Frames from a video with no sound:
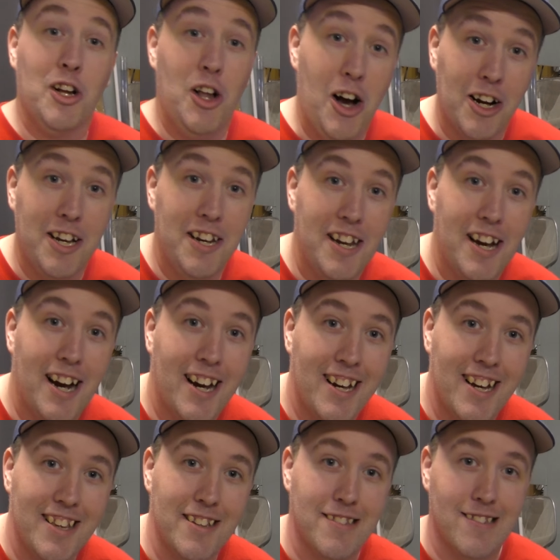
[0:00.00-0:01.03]
o'clock at
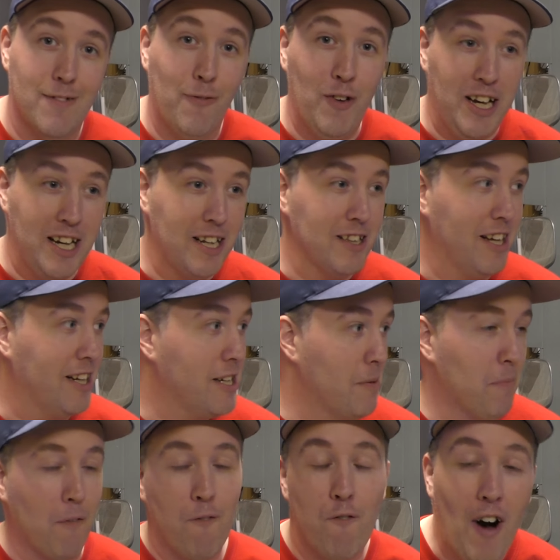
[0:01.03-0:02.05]
night and this is feeding like
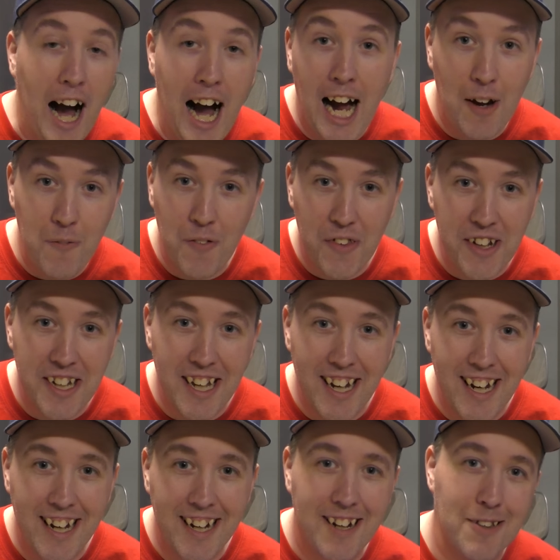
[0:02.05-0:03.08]
number 5 of the
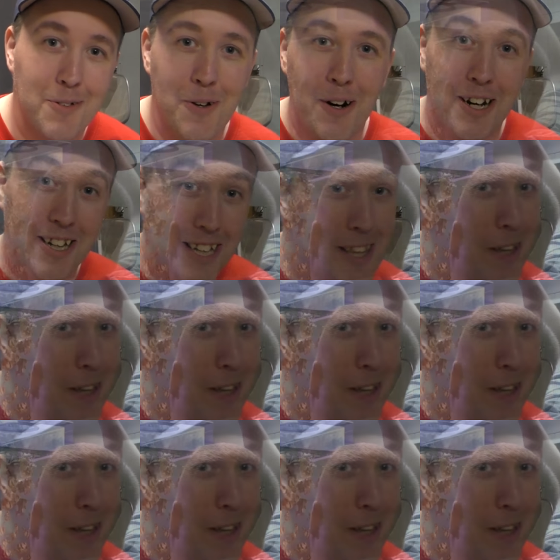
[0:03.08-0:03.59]
day because we already